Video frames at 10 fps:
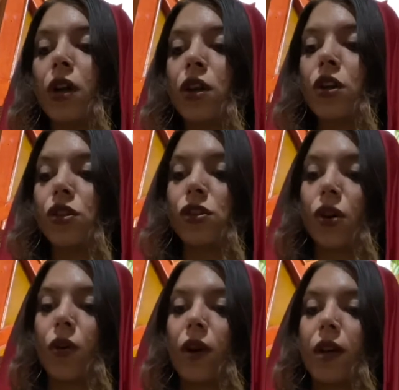
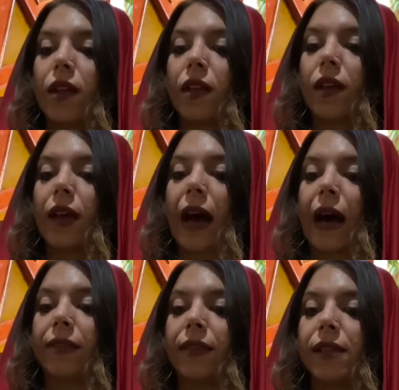So
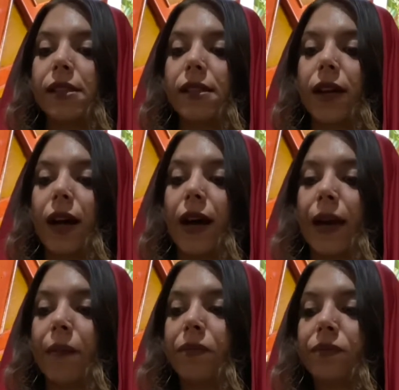at this
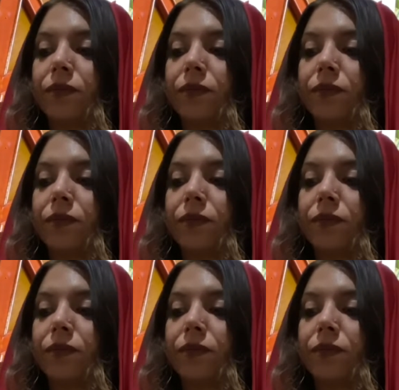time,